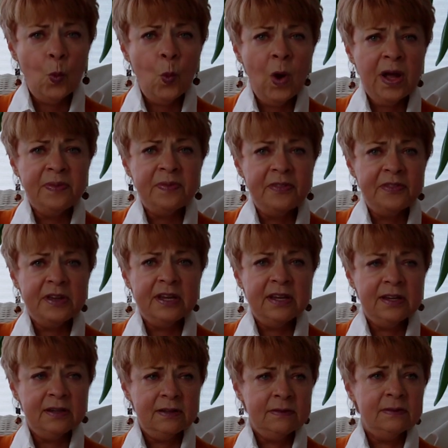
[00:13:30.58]
One thing.
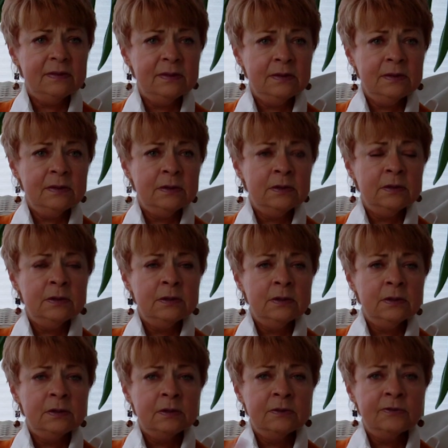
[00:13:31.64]

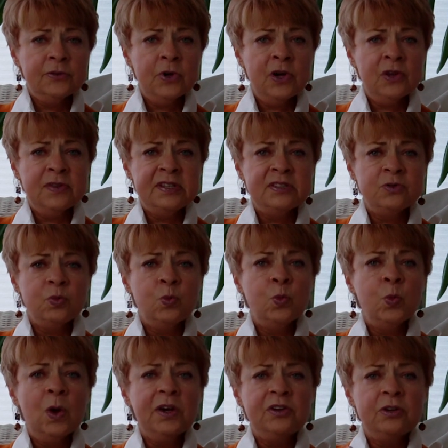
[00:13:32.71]
For all these
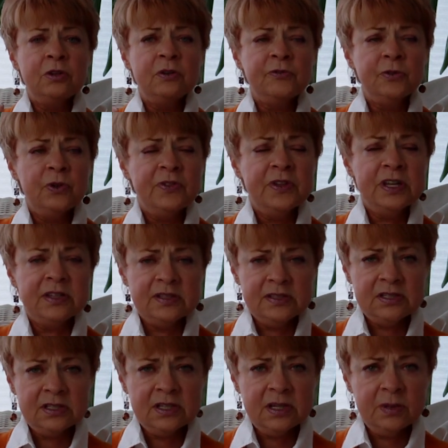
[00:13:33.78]
wonderful
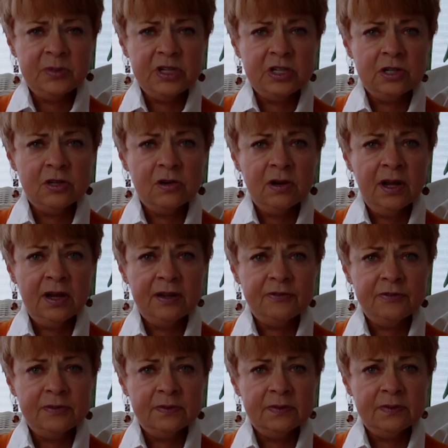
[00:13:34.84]
things to come into your life.